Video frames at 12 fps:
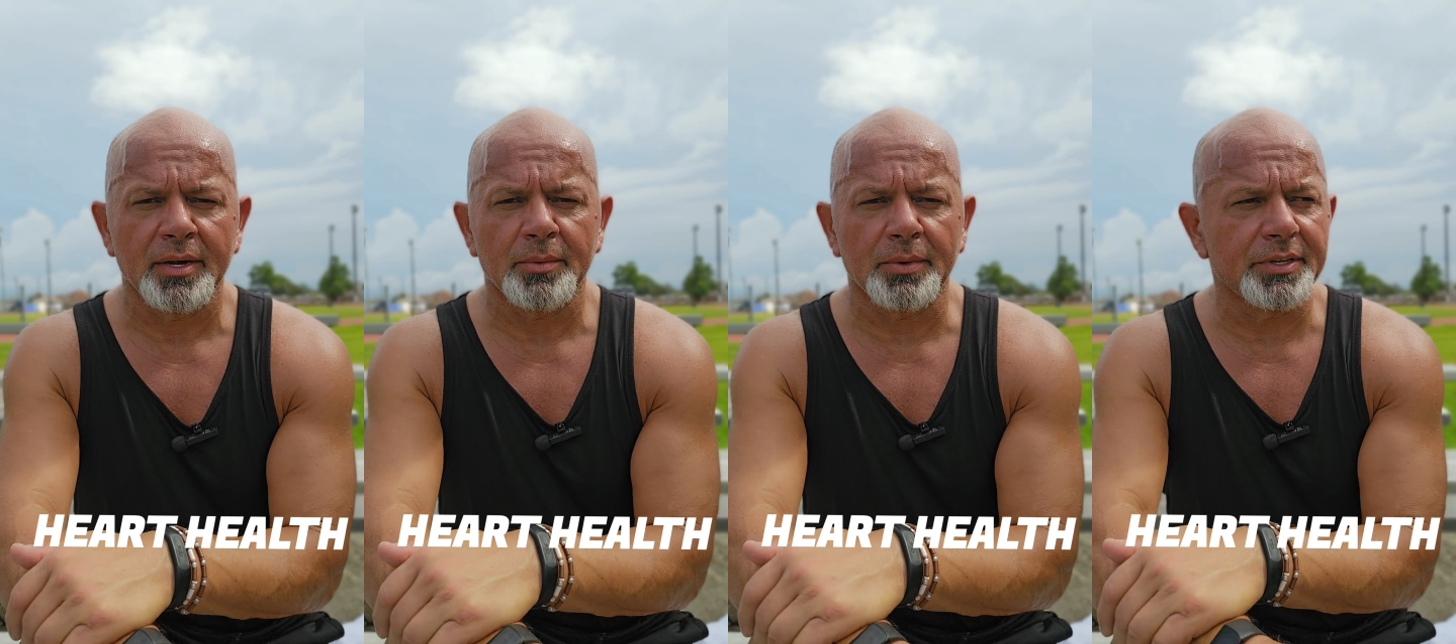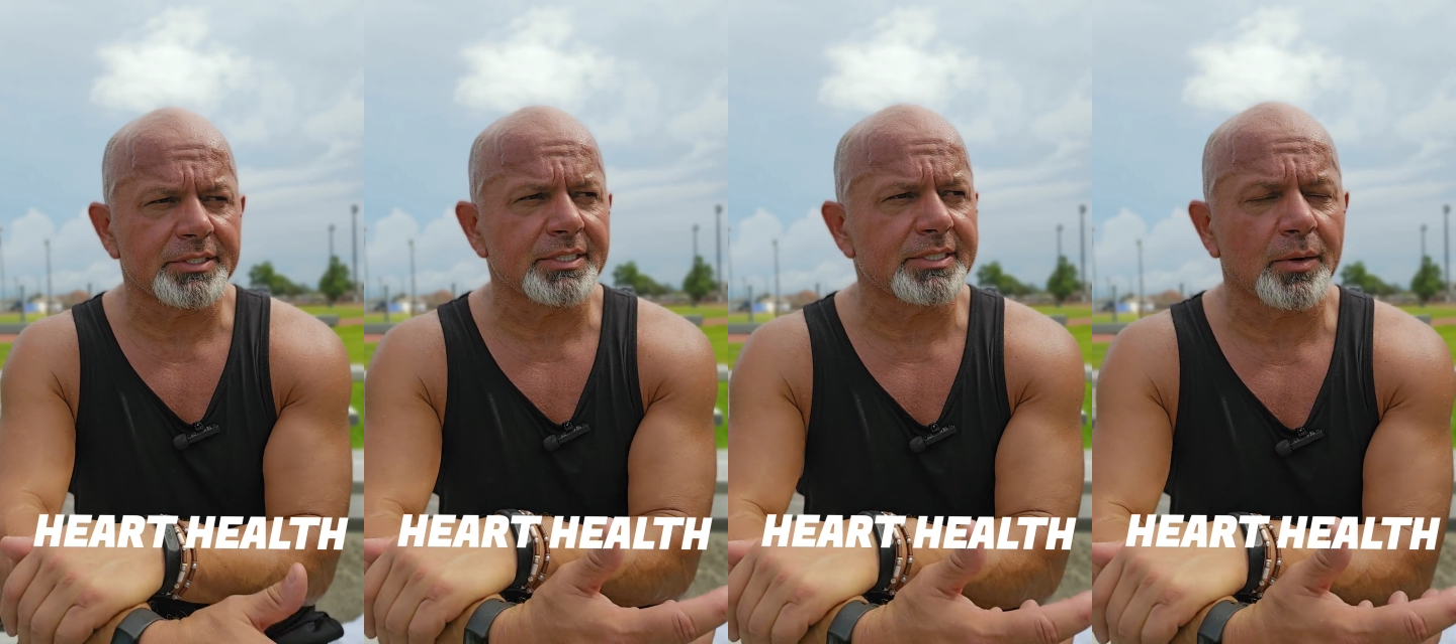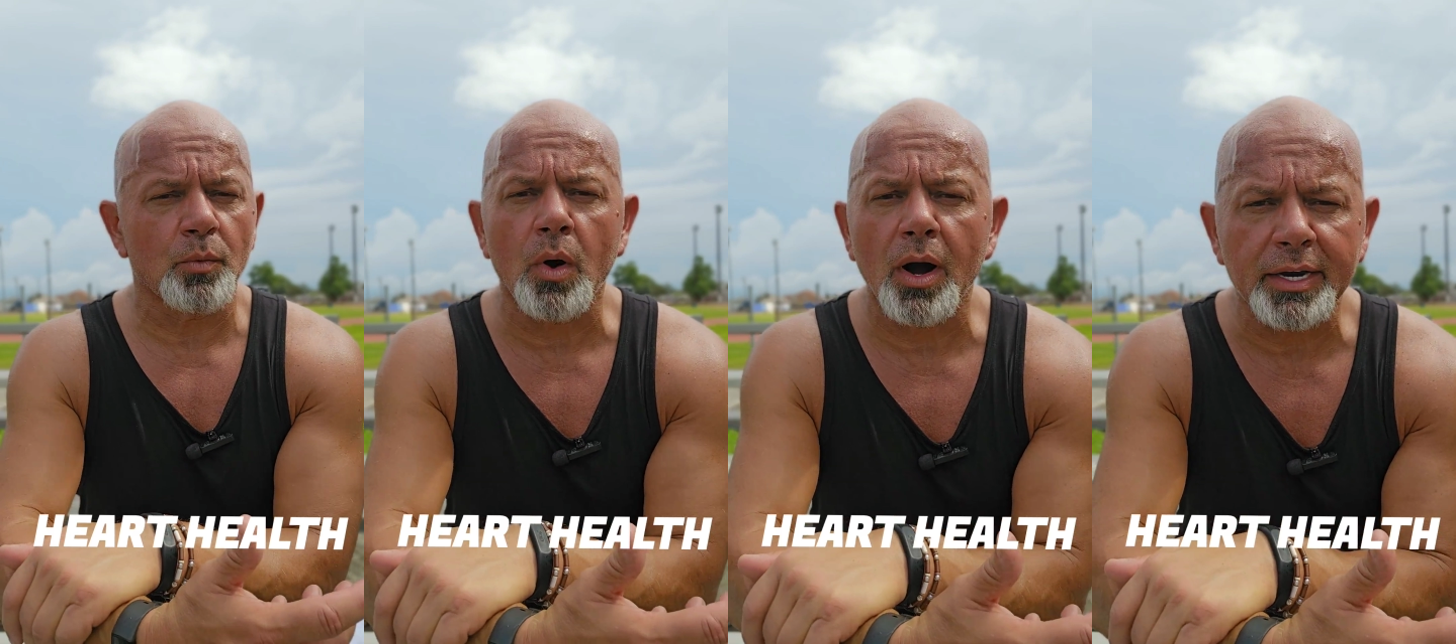Well, this isn't a
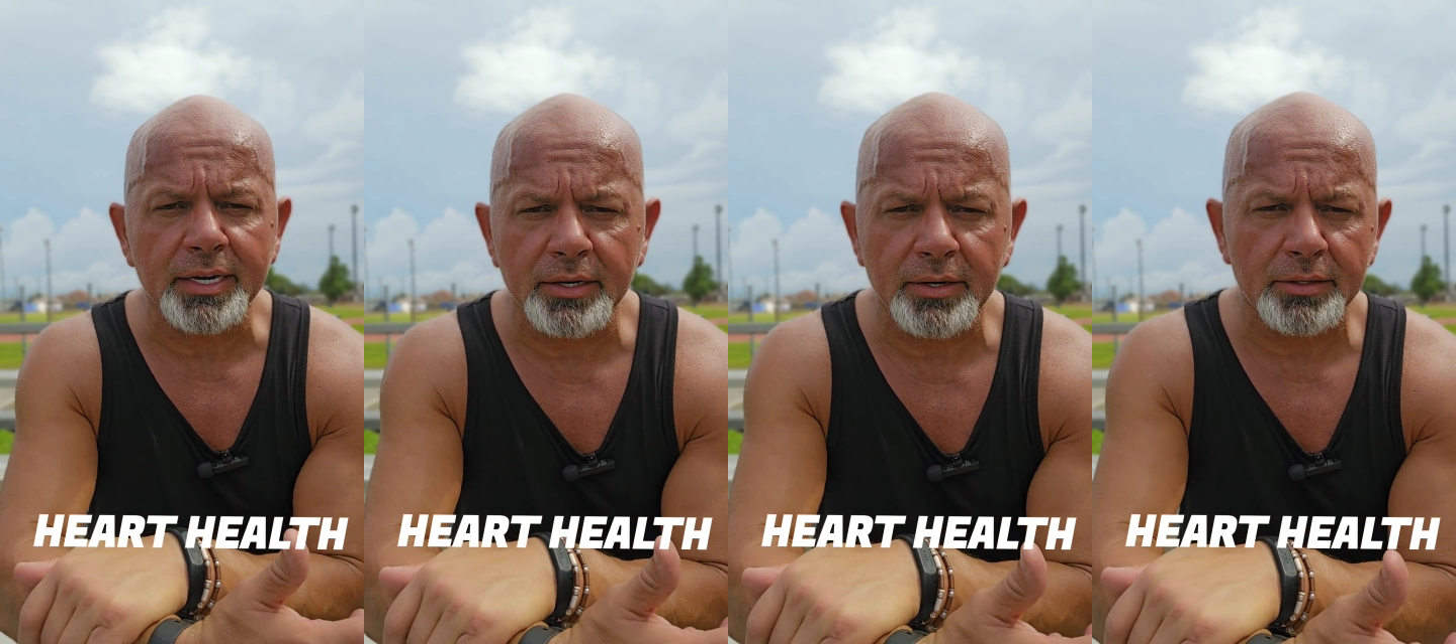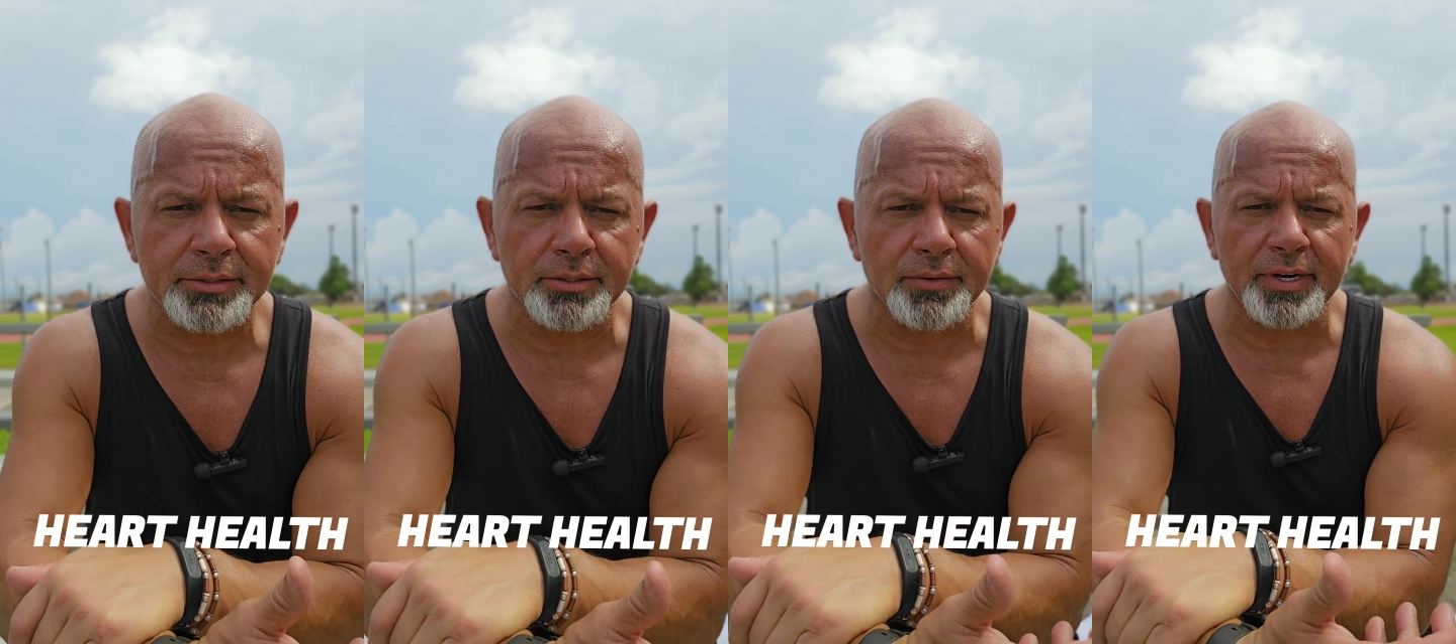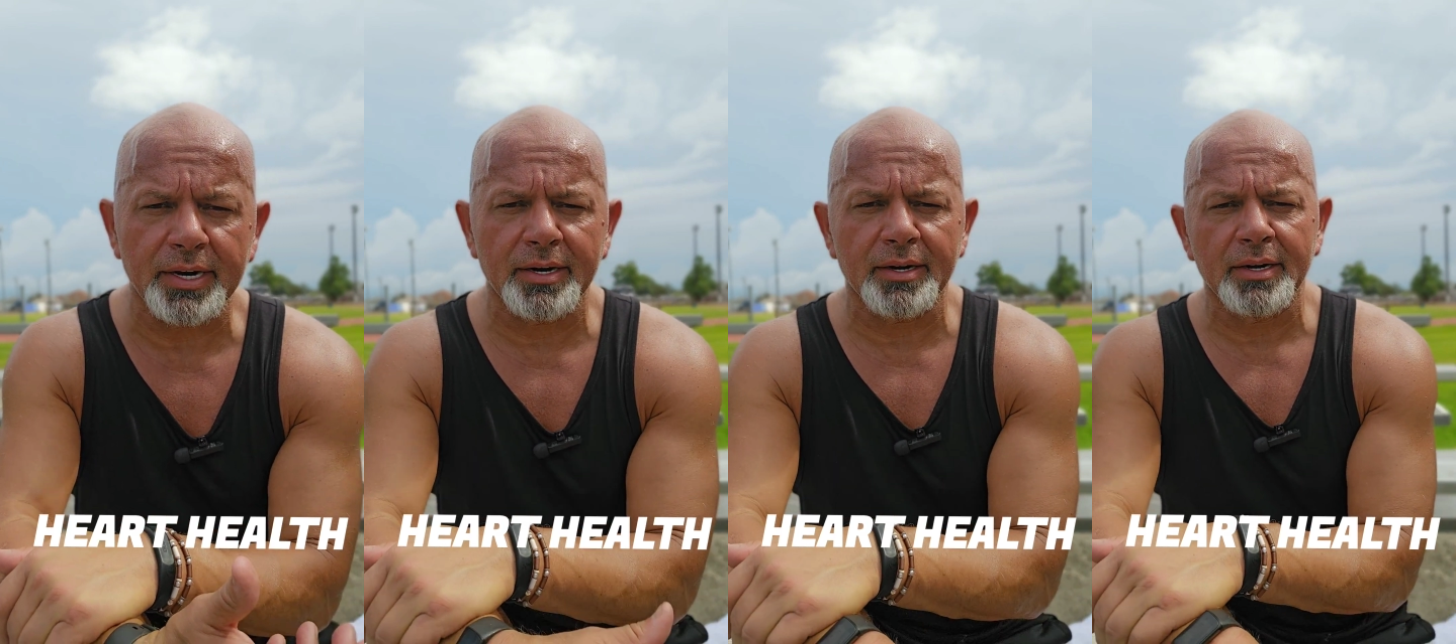walking culture.
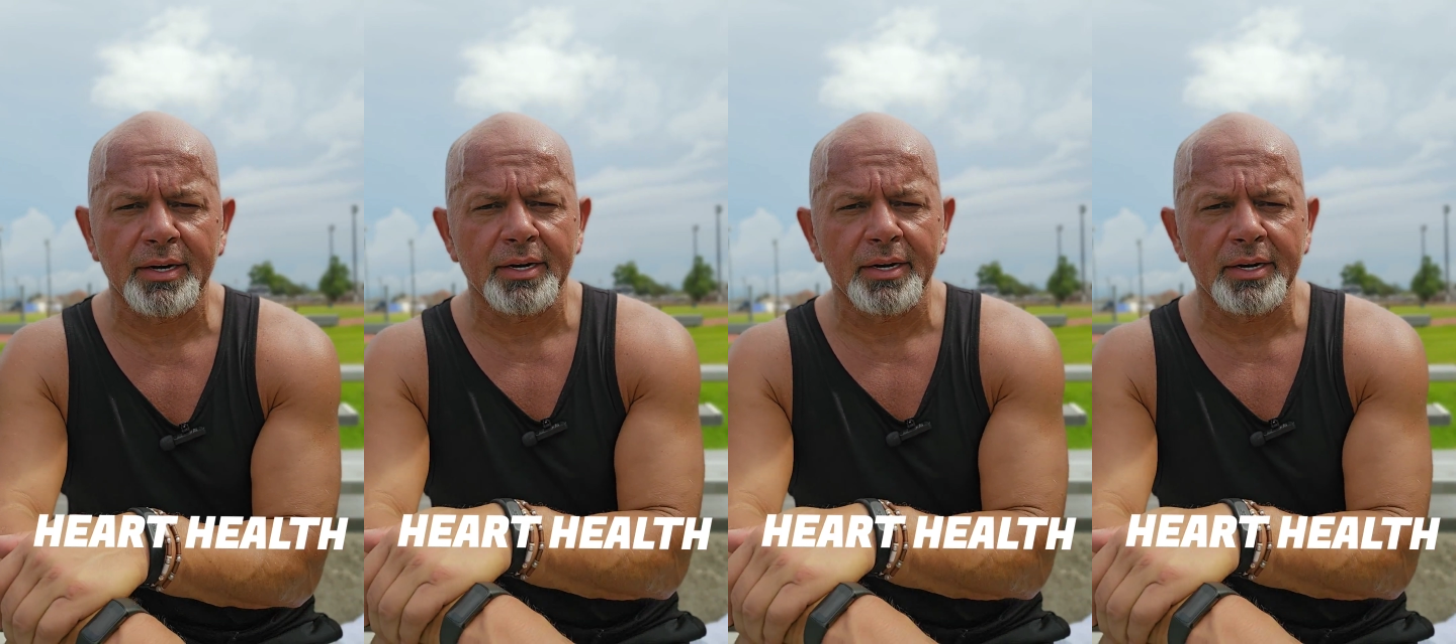There,